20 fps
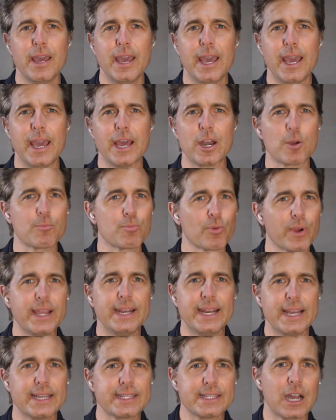And our brain
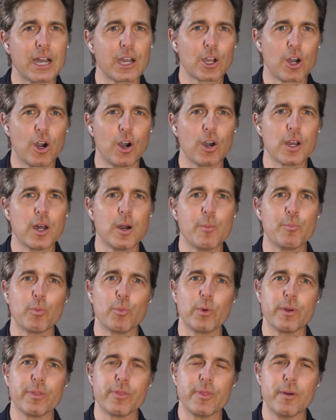has not caught up
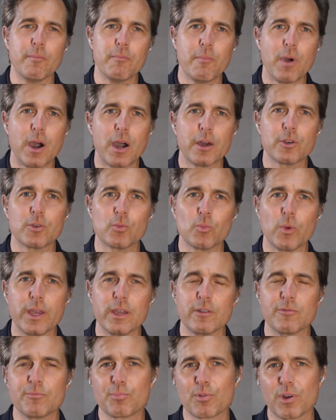with the modern way
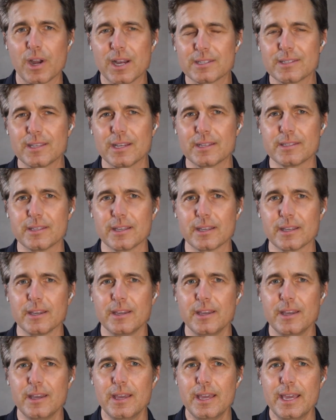of processing.
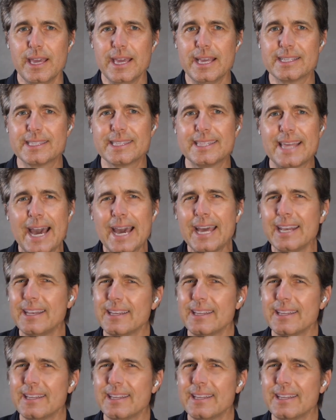Is that